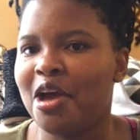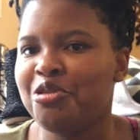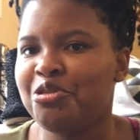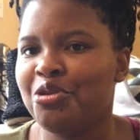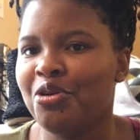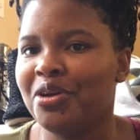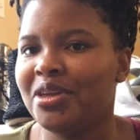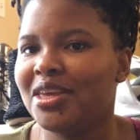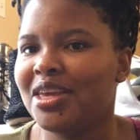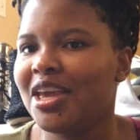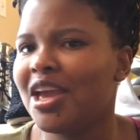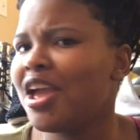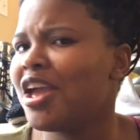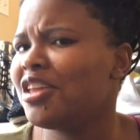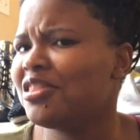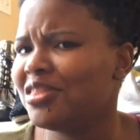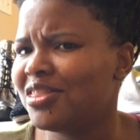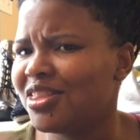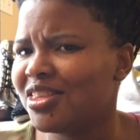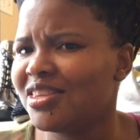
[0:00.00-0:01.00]
I don't
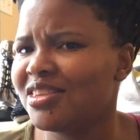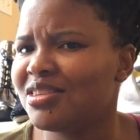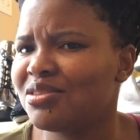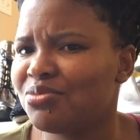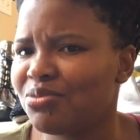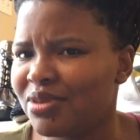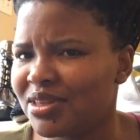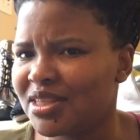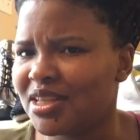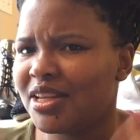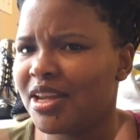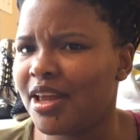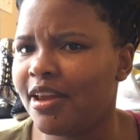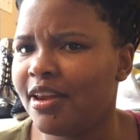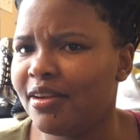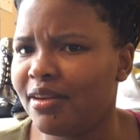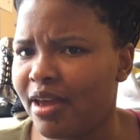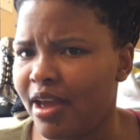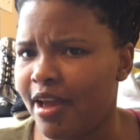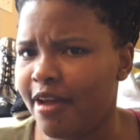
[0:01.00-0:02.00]
care. This was an
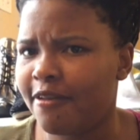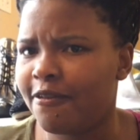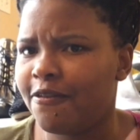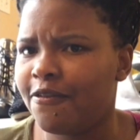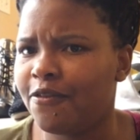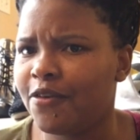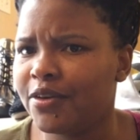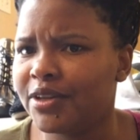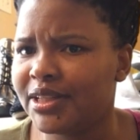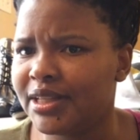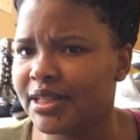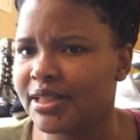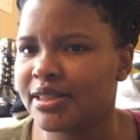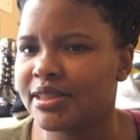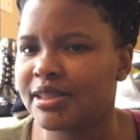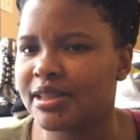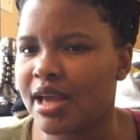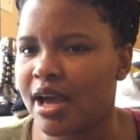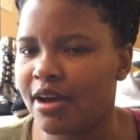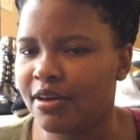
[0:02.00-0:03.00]

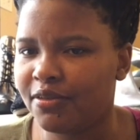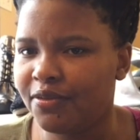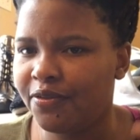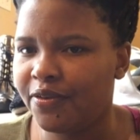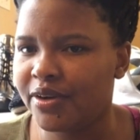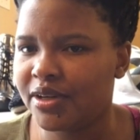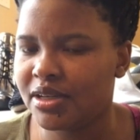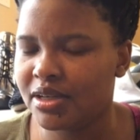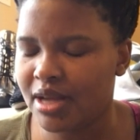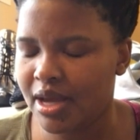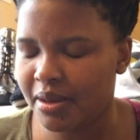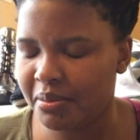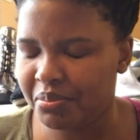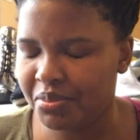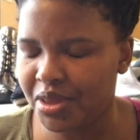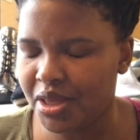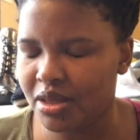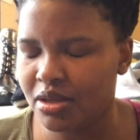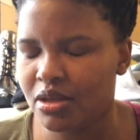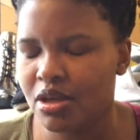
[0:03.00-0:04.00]
effortless outfit
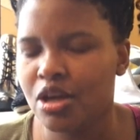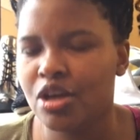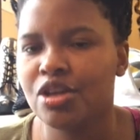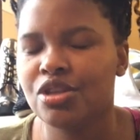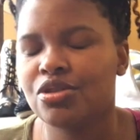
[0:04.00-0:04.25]
type thing.